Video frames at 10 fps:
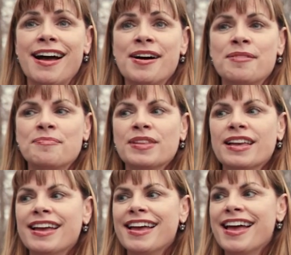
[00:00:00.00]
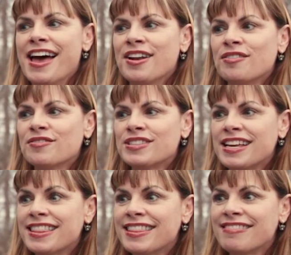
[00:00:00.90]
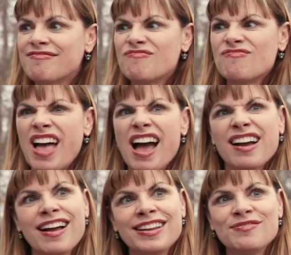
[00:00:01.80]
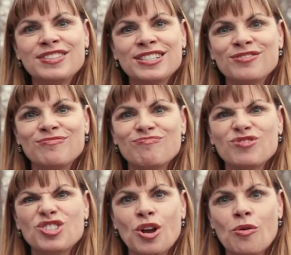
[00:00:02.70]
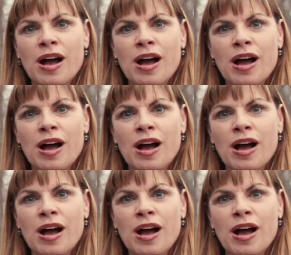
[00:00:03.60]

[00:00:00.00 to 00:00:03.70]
And all of a sudden, that kind of didn't show